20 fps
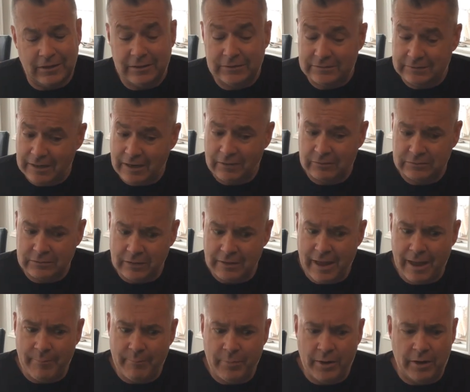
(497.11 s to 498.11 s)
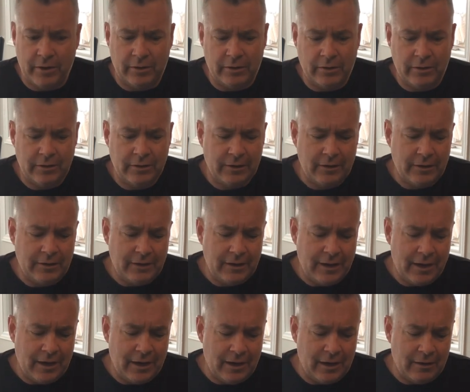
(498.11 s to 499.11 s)
It sounds a lot better,
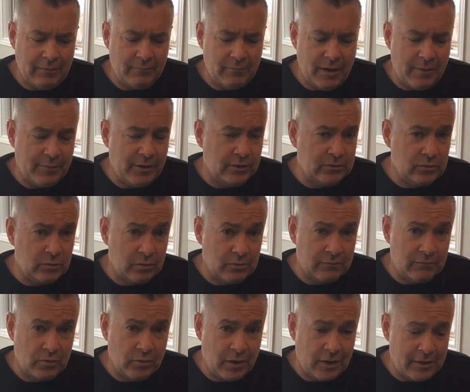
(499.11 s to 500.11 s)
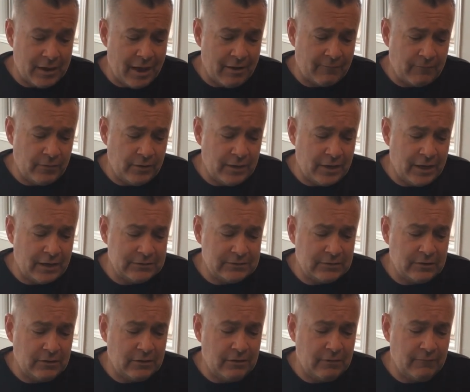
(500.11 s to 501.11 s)
and maybe I'll do a review on that for you guys
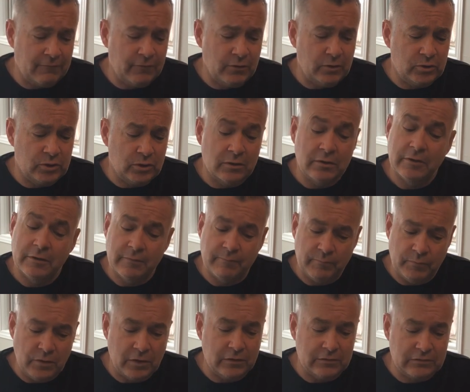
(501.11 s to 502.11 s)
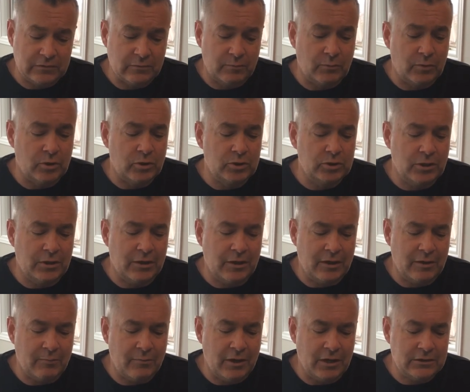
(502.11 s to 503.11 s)
in the near future. You can submerge it and
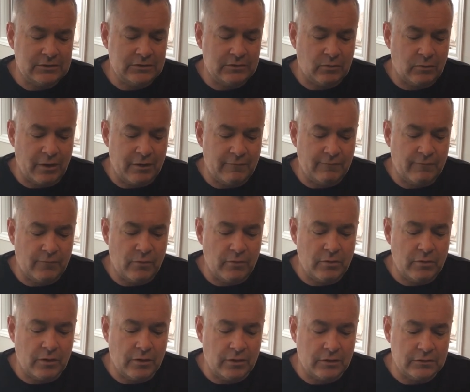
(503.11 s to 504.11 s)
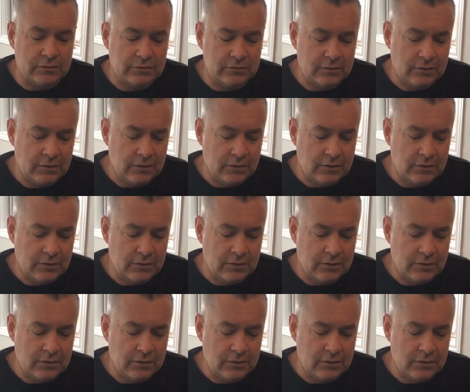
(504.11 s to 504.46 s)
it makes great phone calls.